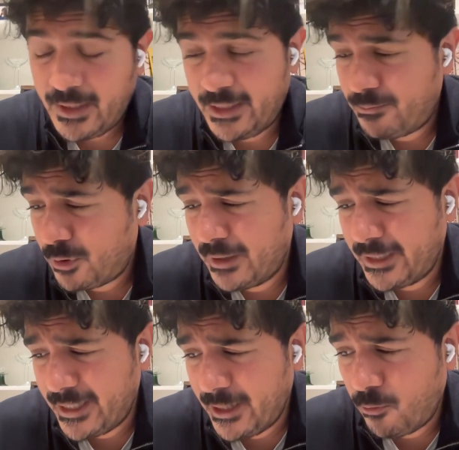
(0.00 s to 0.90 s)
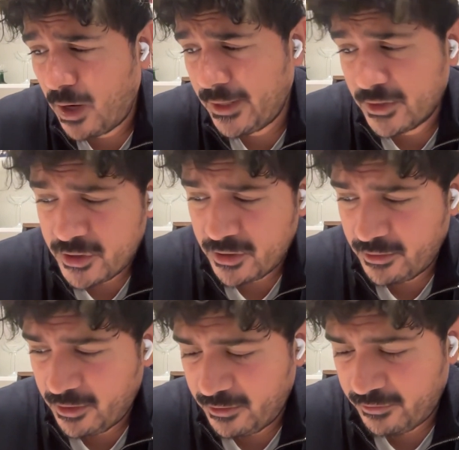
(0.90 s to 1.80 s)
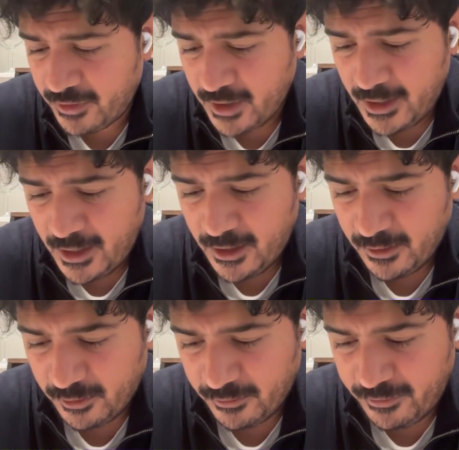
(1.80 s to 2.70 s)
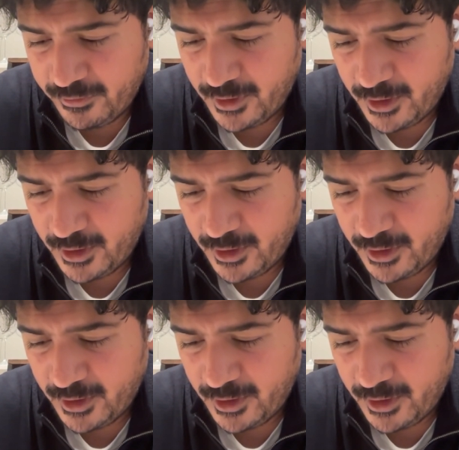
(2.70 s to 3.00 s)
in probably year 1 and 2 of